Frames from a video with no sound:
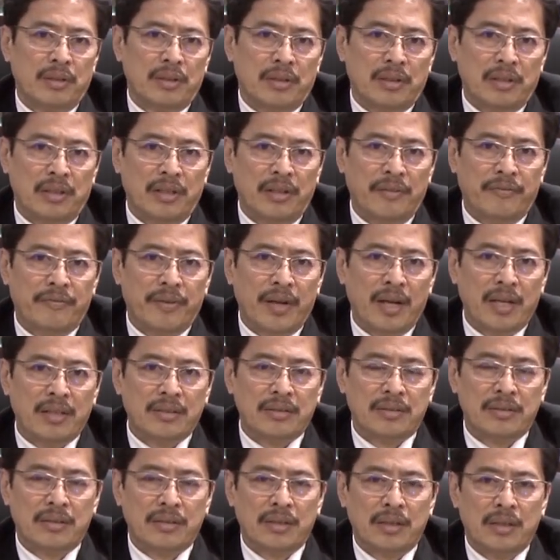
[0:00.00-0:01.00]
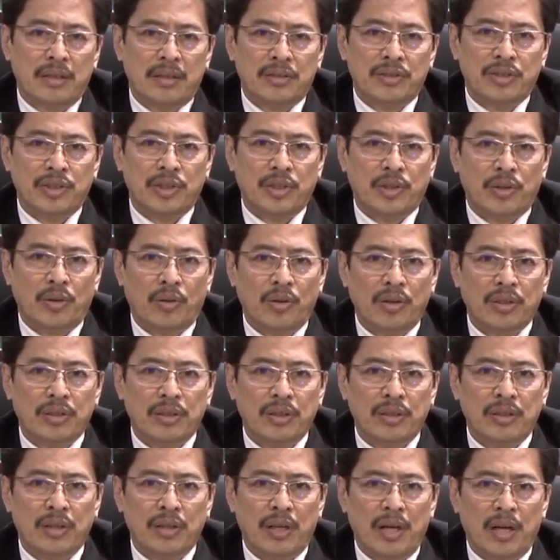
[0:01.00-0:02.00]
defense,
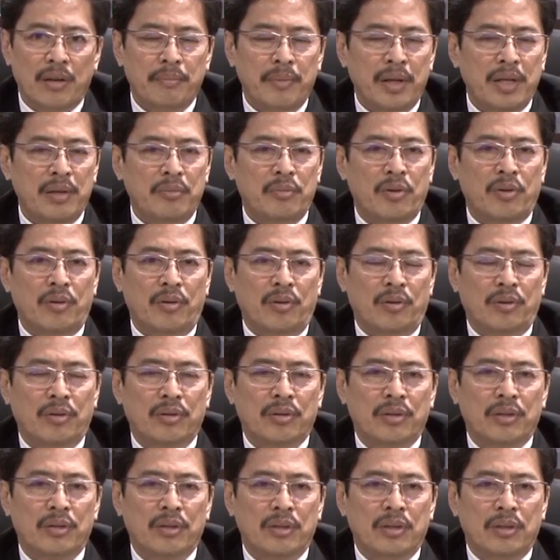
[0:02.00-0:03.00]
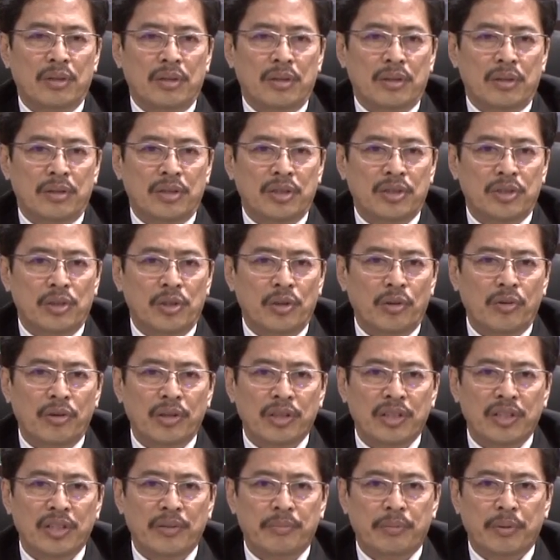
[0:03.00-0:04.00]
security, and many more. These
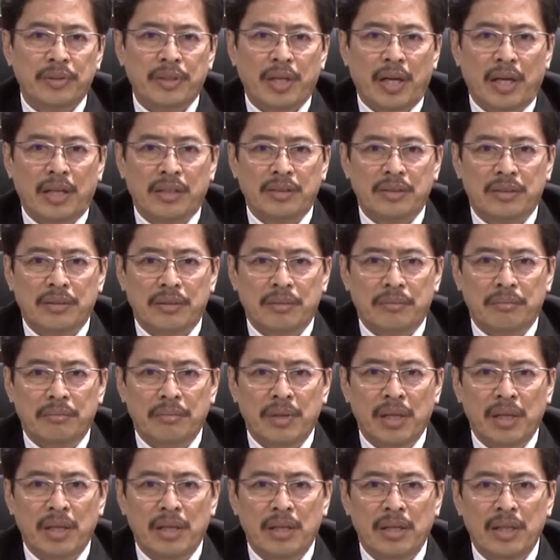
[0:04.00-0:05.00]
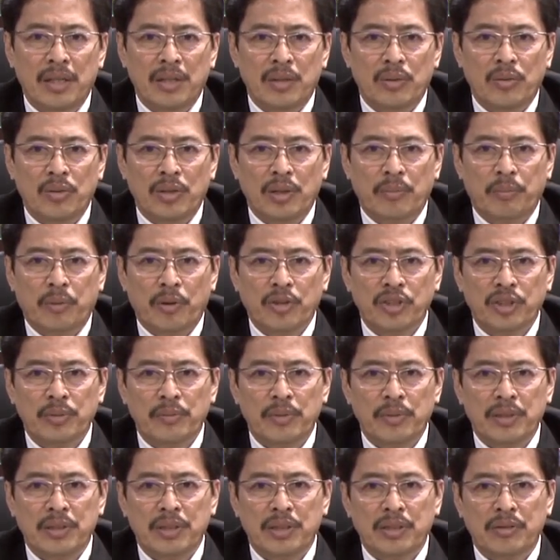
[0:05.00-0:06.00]
lucrative projects may lead to the
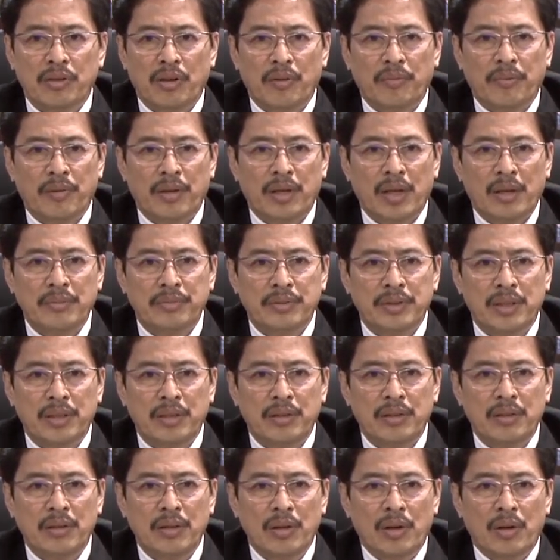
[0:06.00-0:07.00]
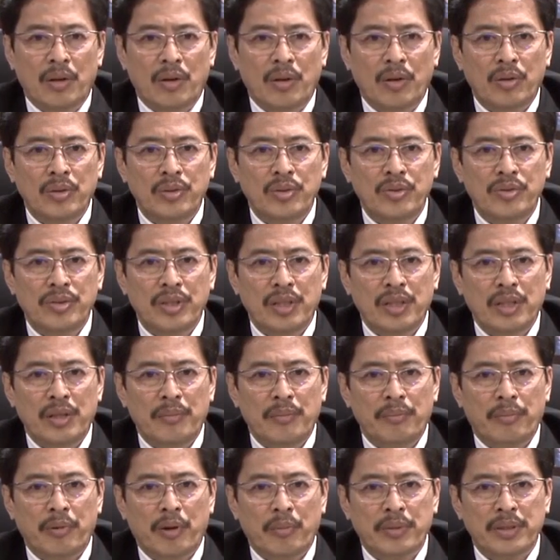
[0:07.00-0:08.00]
possibilities of corruption or using
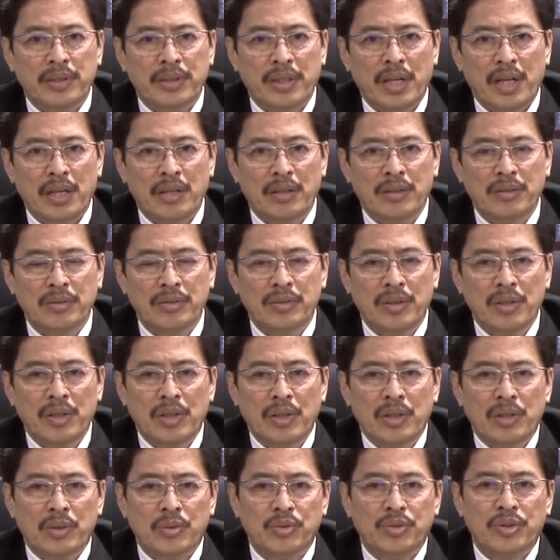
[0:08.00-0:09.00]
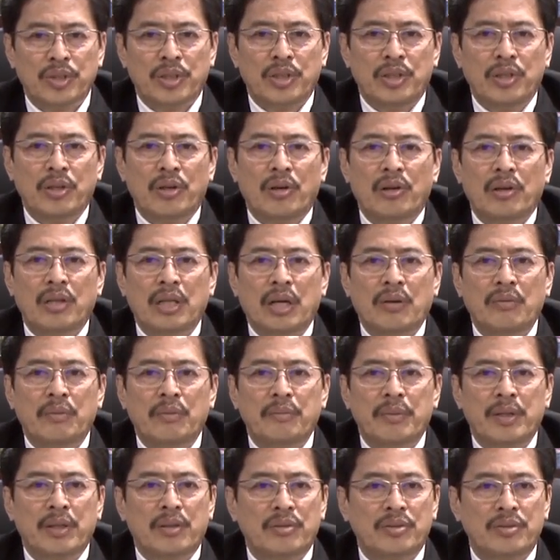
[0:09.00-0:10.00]
improper channels to secure
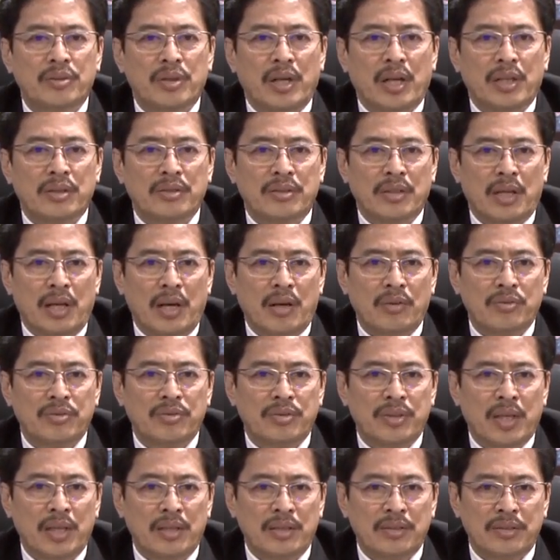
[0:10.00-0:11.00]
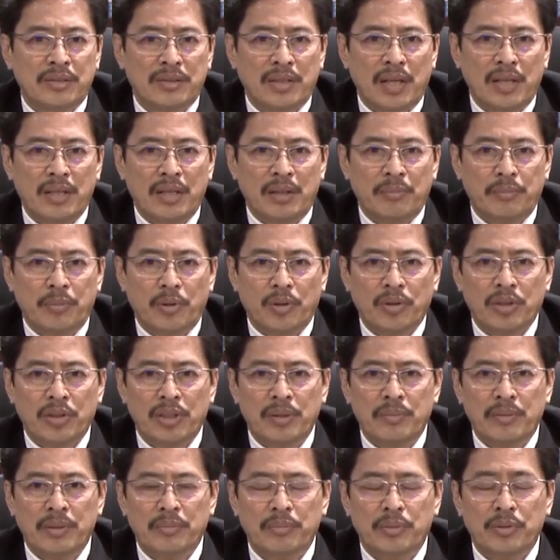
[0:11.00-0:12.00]
government contracts outside the standard
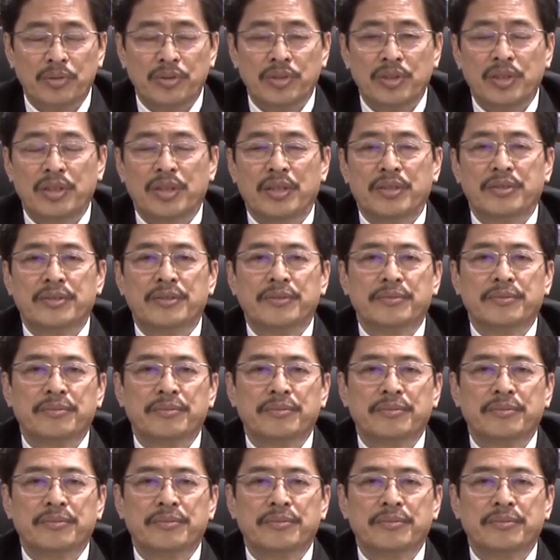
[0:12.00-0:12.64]
procurement procedures.